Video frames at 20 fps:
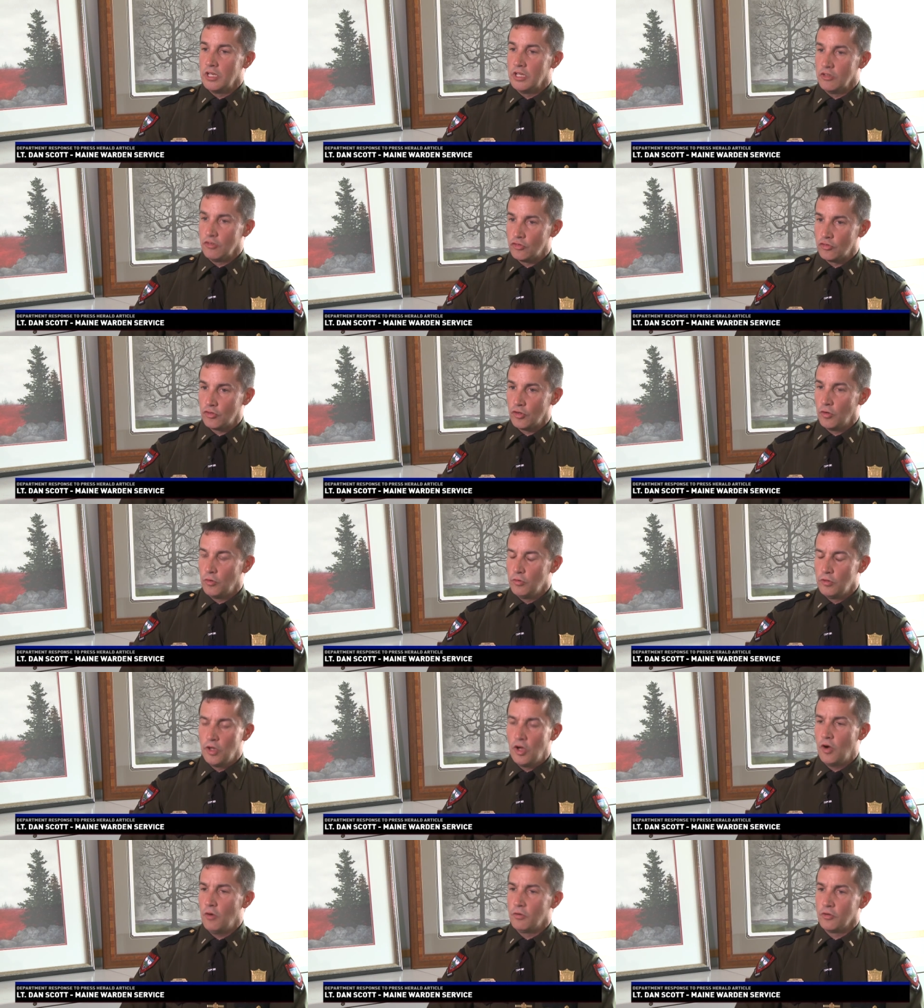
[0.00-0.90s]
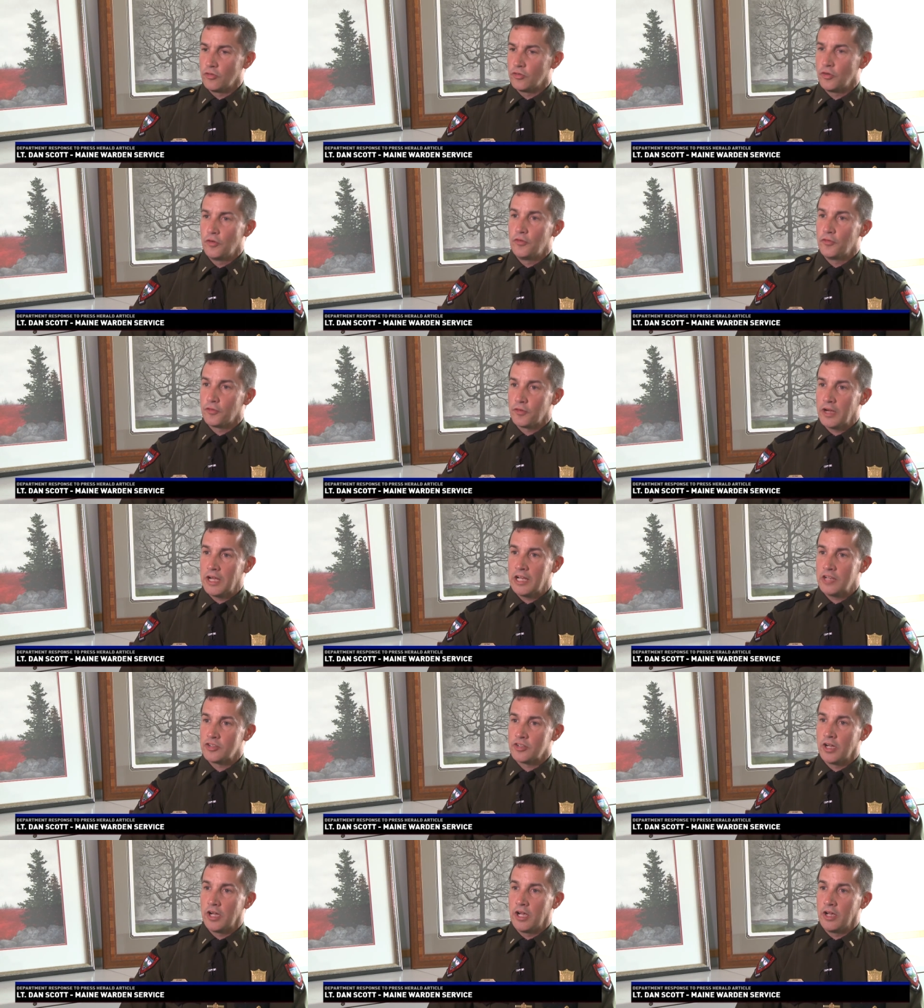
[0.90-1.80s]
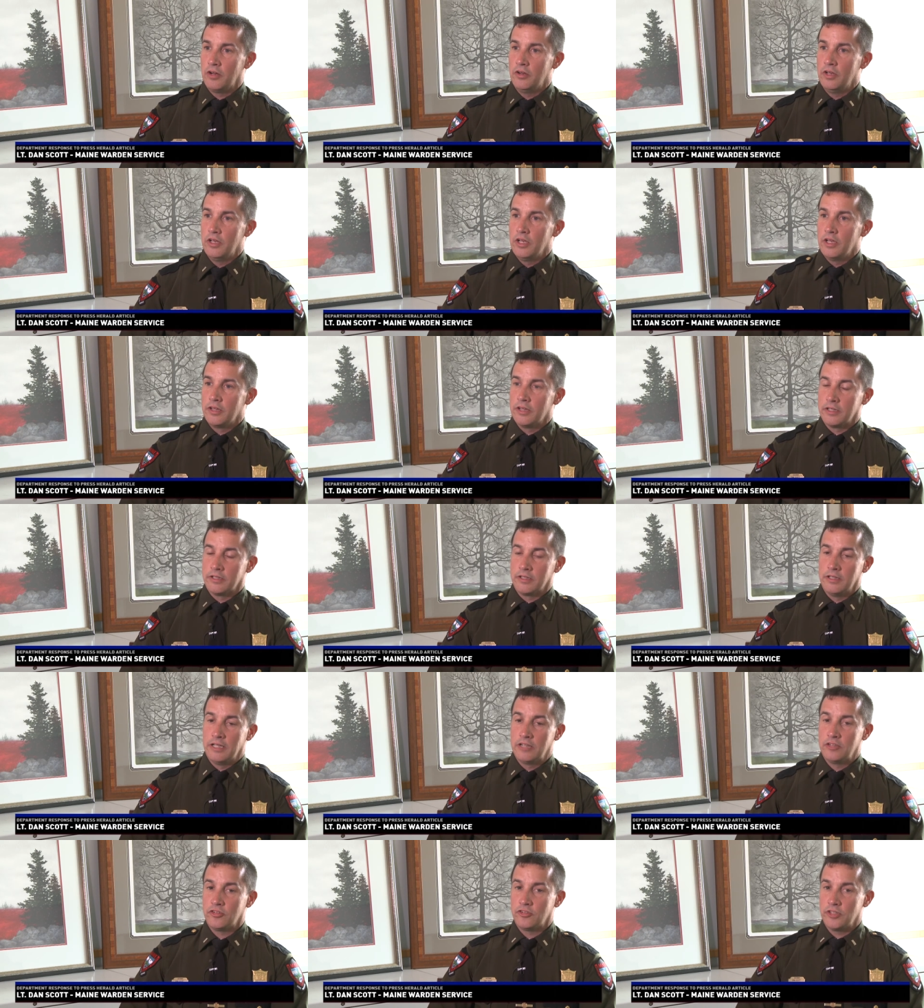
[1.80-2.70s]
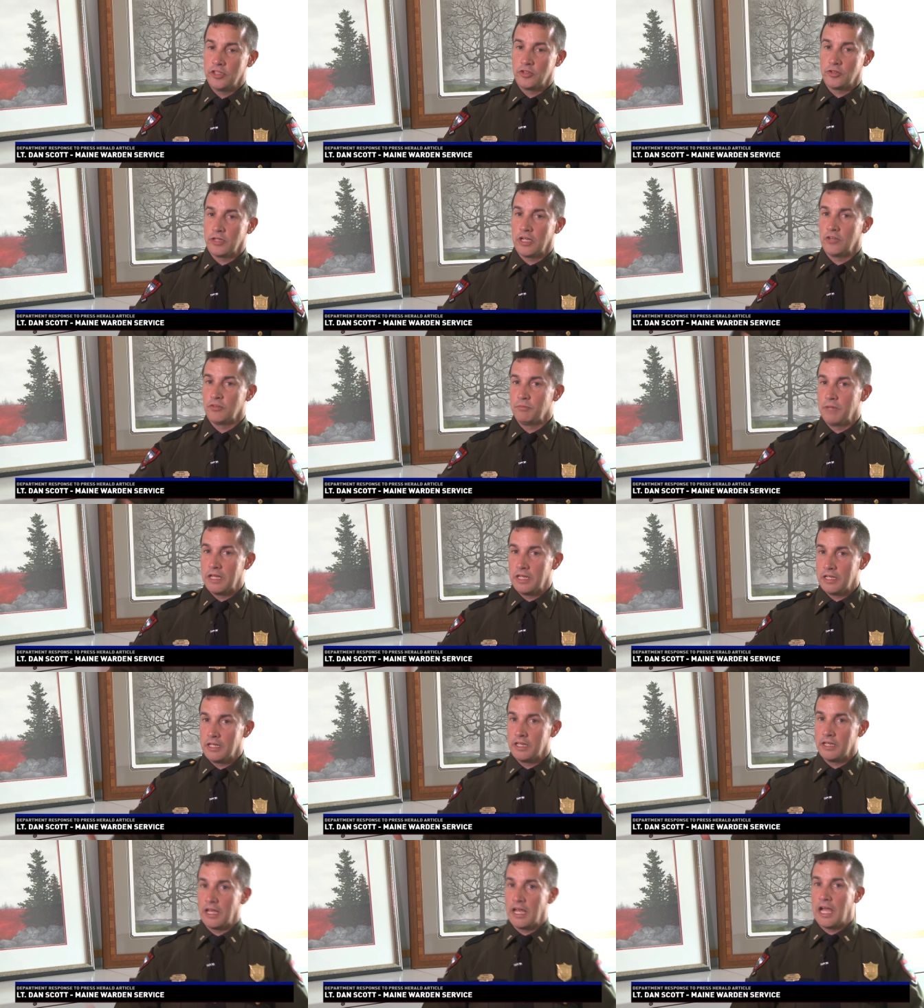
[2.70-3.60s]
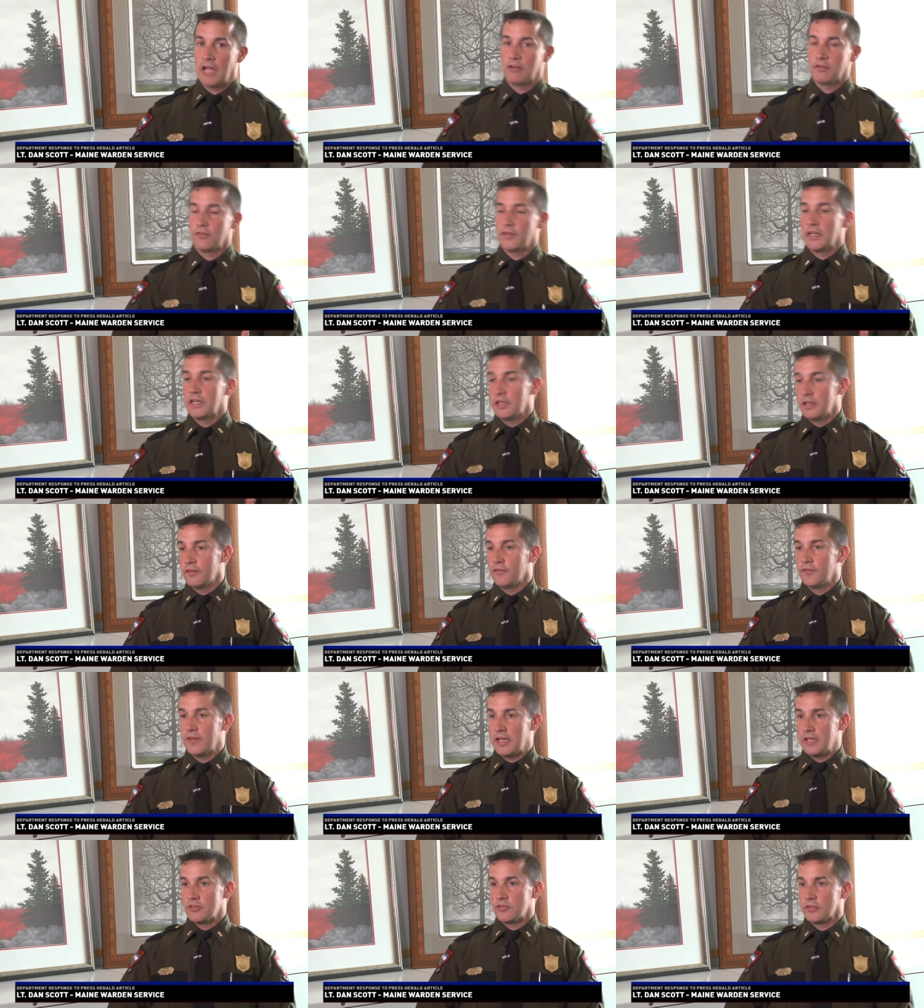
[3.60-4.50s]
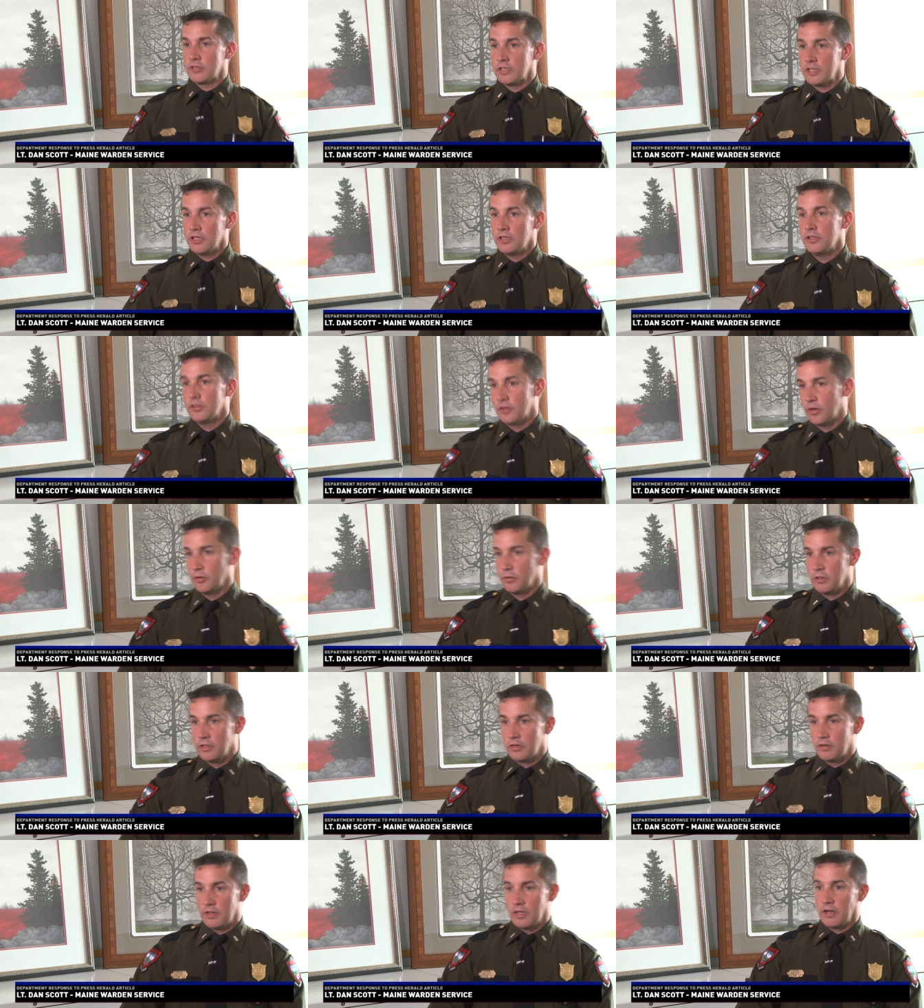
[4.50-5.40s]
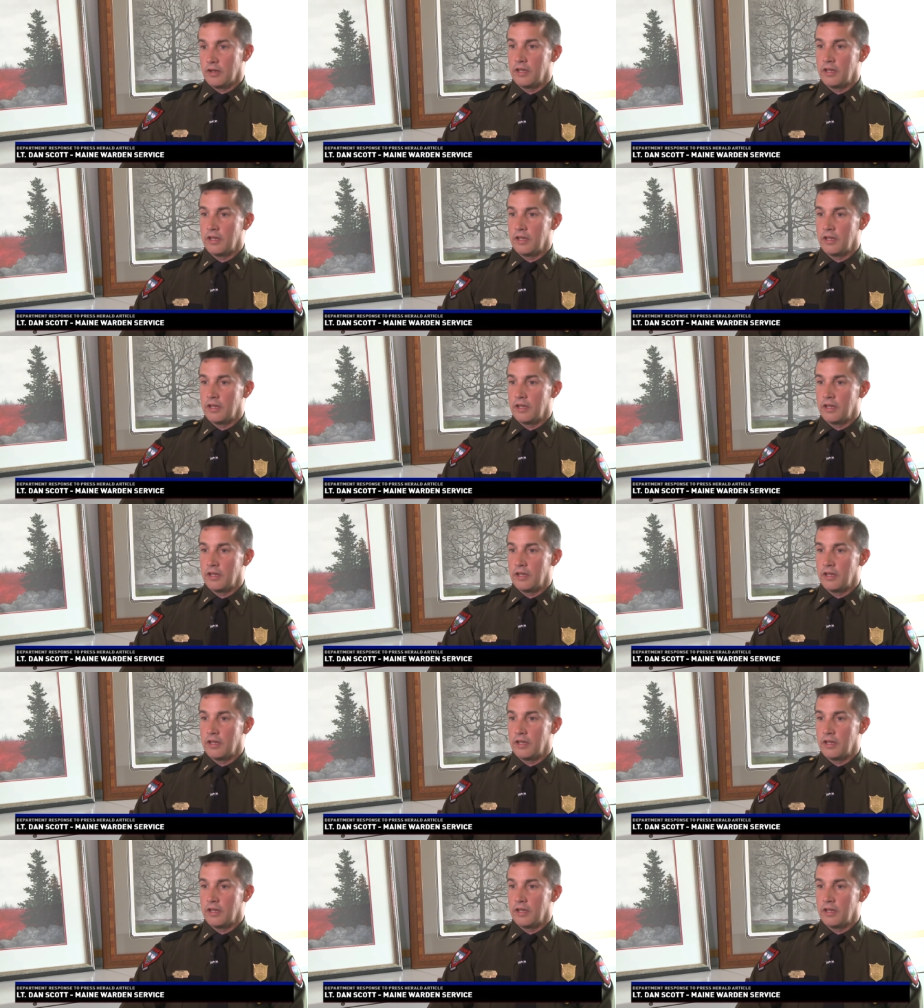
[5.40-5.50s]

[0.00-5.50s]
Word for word: is so low and so fragile that the legislature has made it an aggravated offense to kill a doe deer there.